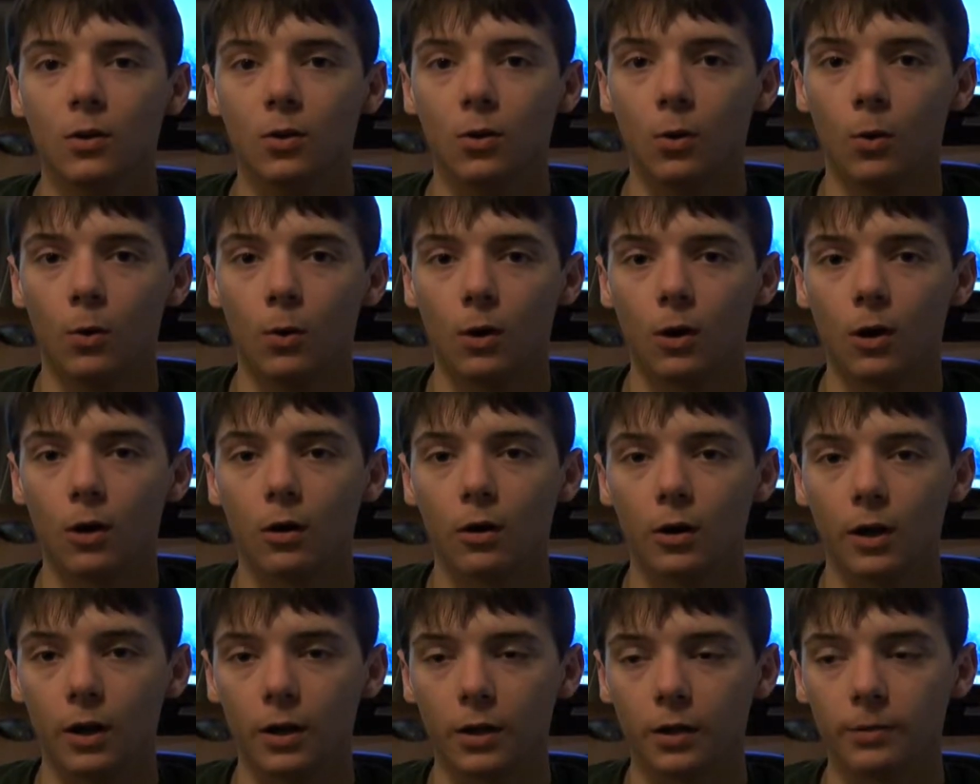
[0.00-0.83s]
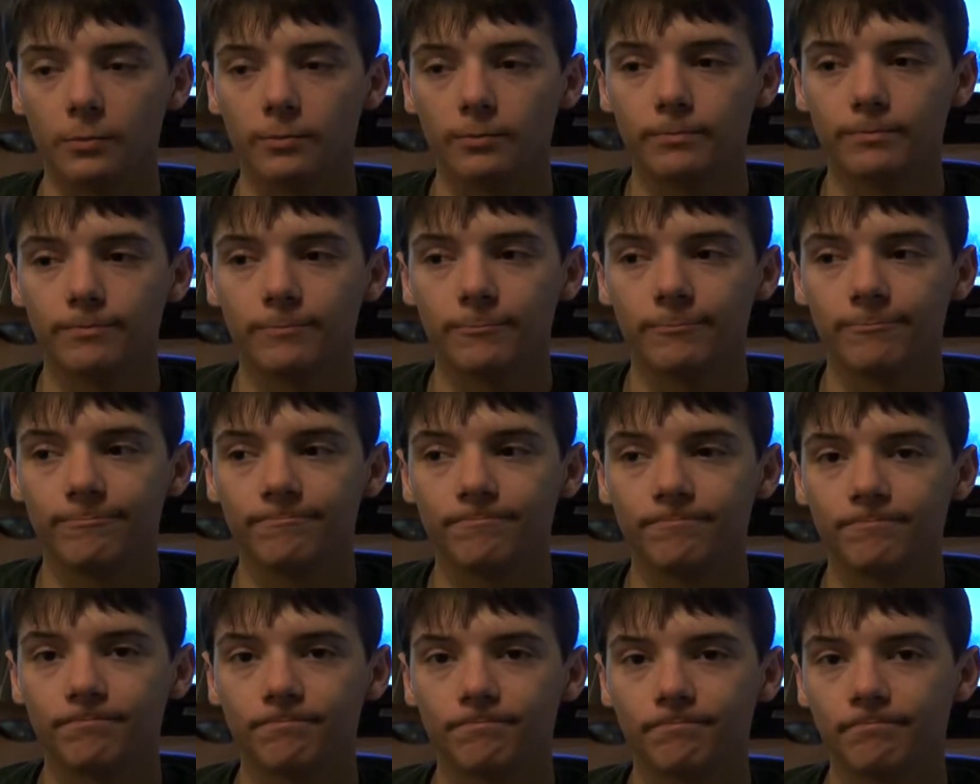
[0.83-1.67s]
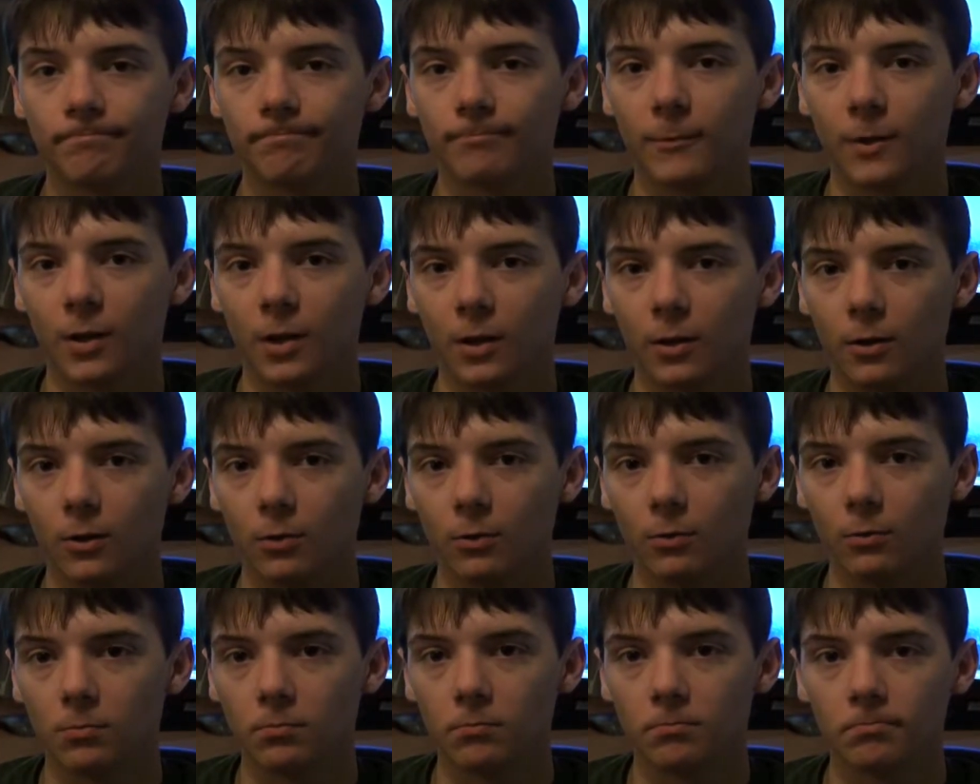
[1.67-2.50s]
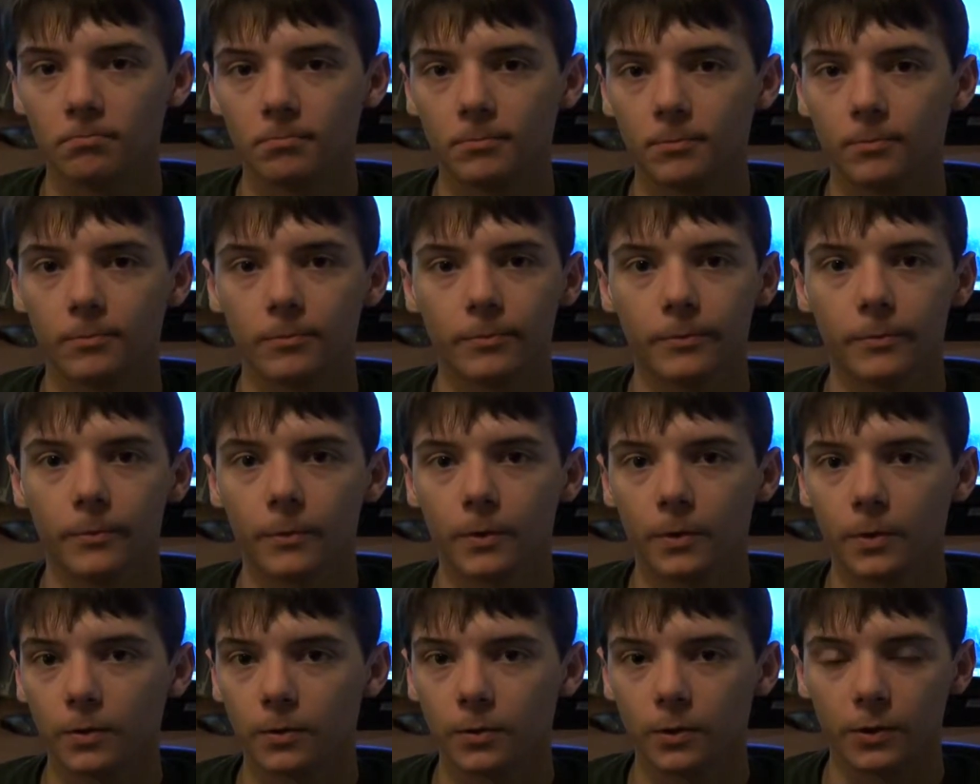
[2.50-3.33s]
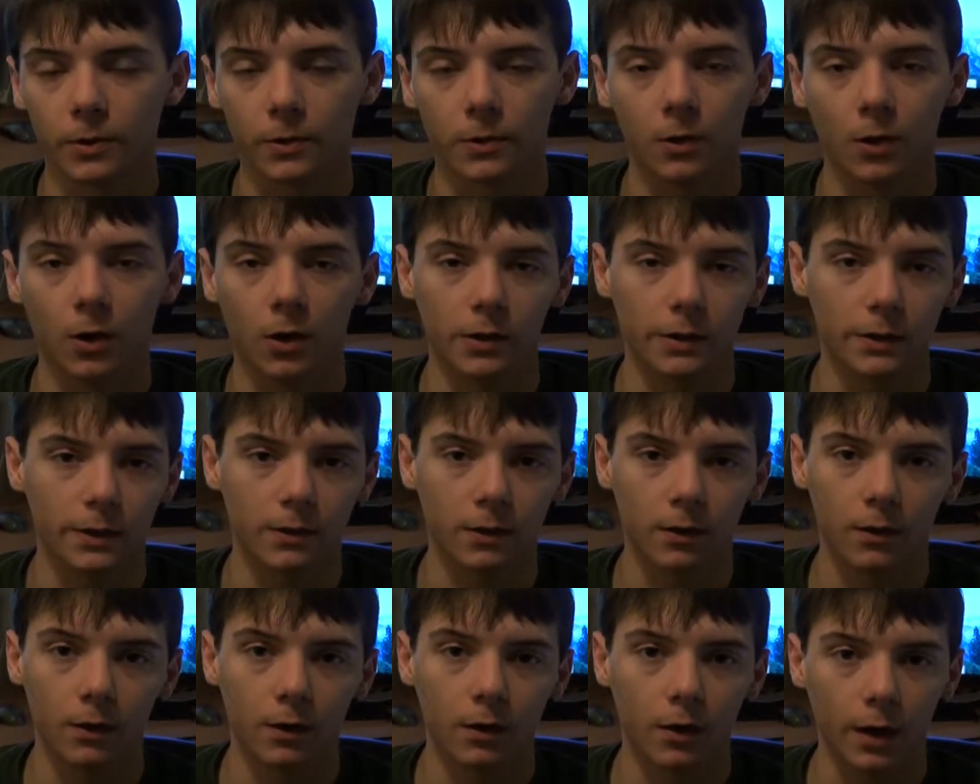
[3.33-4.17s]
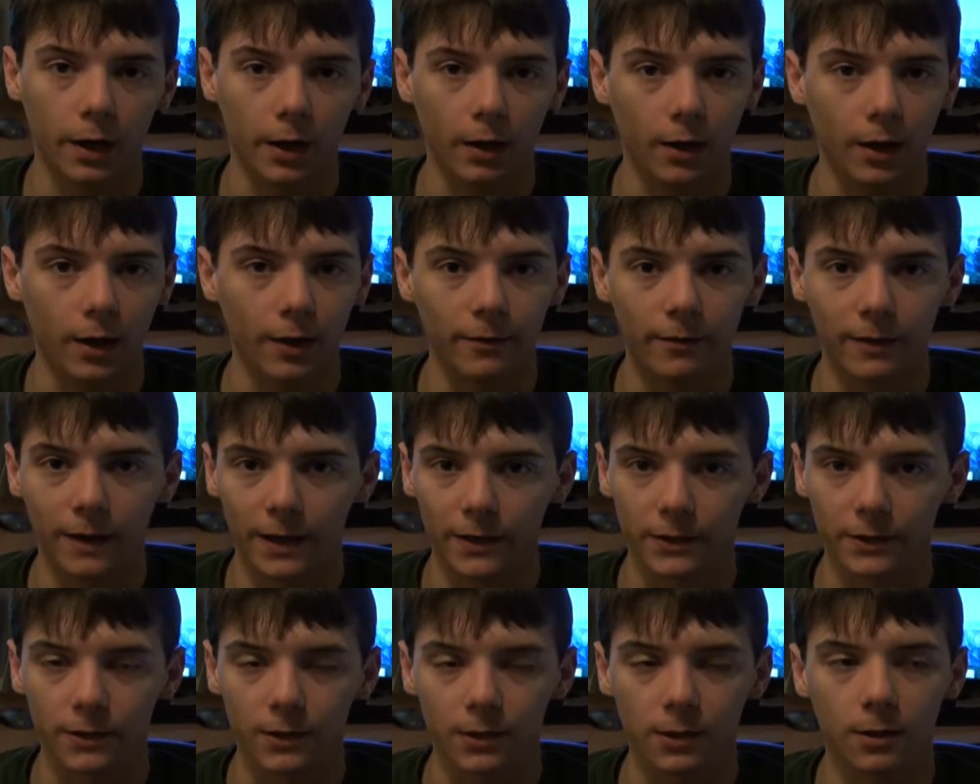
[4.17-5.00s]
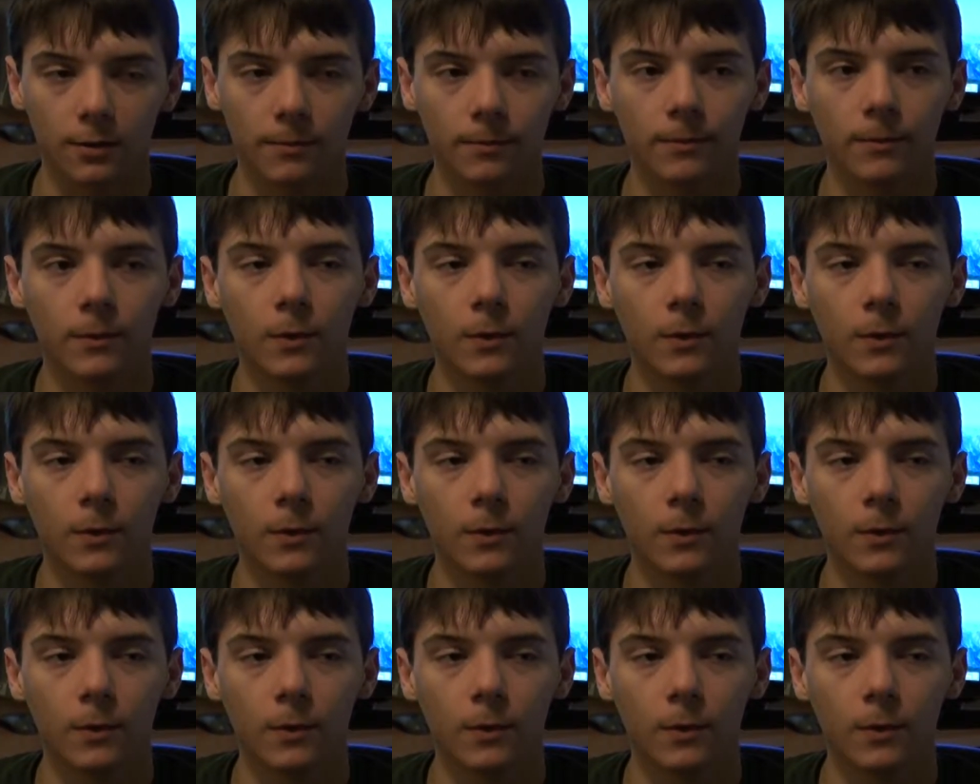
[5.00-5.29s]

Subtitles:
or it'll just cause it to degrade a lot faster.